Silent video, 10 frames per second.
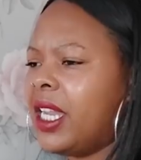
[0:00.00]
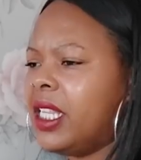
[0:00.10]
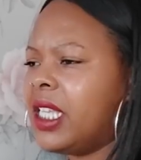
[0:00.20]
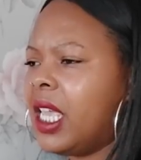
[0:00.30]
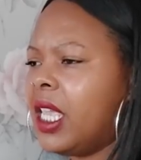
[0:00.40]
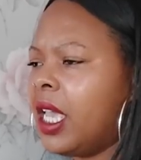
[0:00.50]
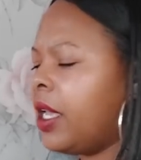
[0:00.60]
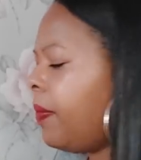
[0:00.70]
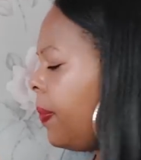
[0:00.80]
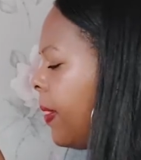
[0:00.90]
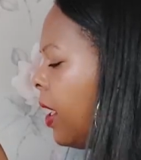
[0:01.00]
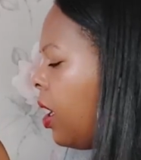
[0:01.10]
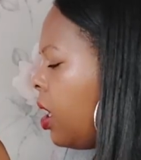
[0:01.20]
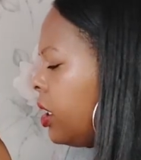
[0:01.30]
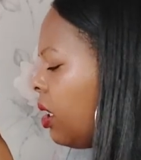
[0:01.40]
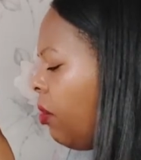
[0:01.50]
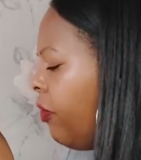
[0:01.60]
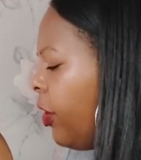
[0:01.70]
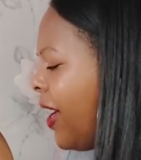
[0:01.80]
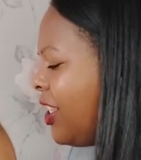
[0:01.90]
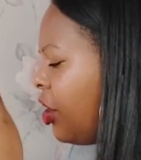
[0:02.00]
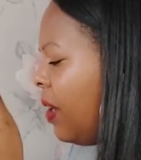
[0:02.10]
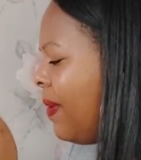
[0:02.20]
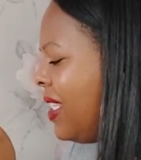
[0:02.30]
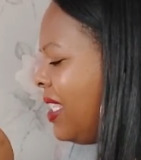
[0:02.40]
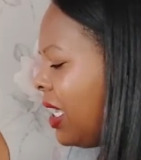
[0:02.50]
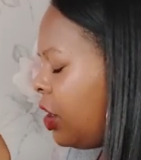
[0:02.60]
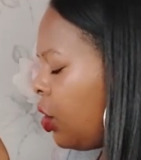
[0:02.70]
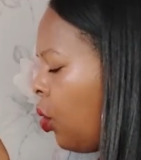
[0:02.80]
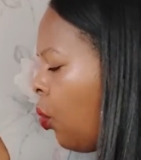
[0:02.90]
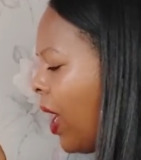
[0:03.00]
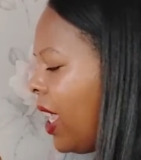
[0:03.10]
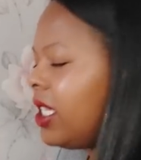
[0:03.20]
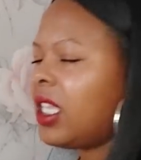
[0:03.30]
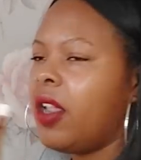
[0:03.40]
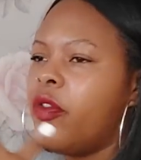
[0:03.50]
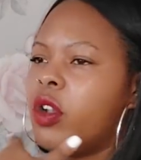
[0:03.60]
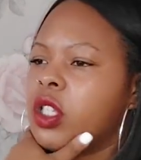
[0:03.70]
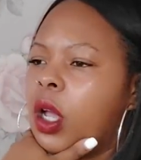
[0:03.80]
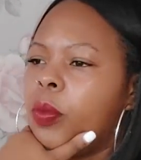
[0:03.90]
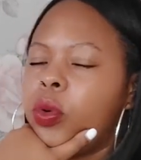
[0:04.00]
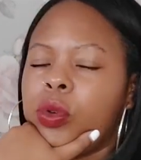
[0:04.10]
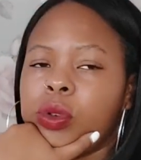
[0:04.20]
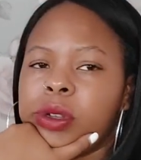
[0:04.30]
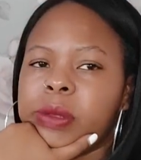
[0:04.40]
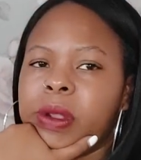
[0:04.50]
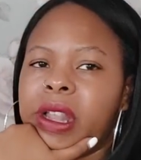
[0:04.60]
in the day, yeah. Some of you guys could have been sent away. Say for example